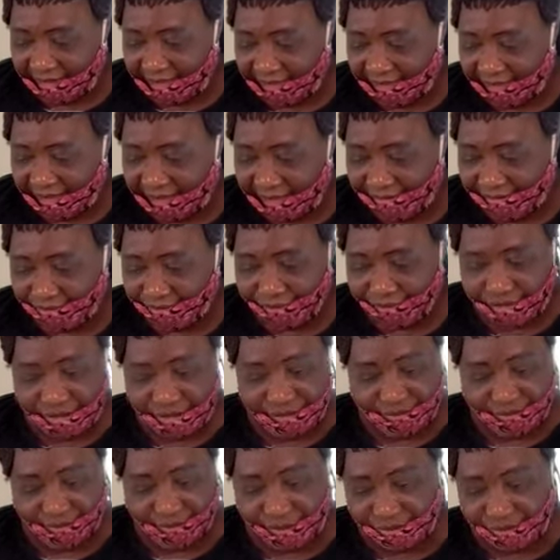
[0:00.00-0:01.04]
They start with
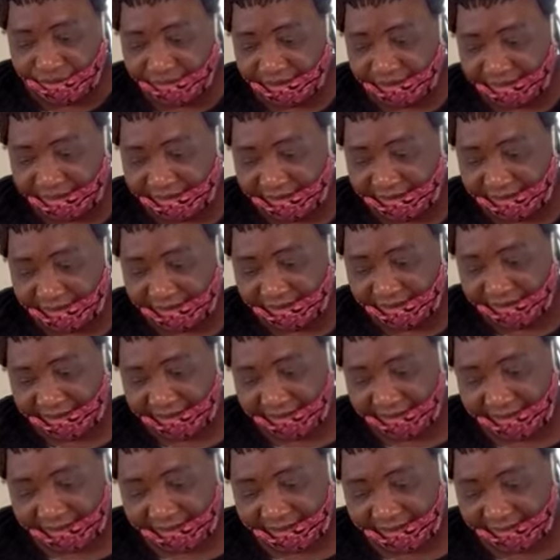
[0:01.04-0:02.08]
these ones.
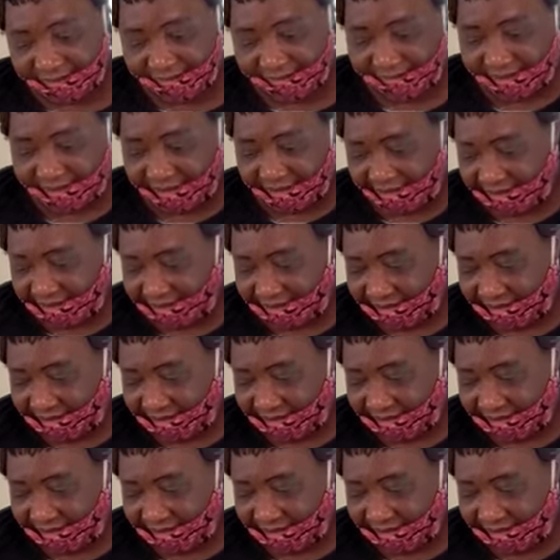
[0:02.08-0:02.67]
3.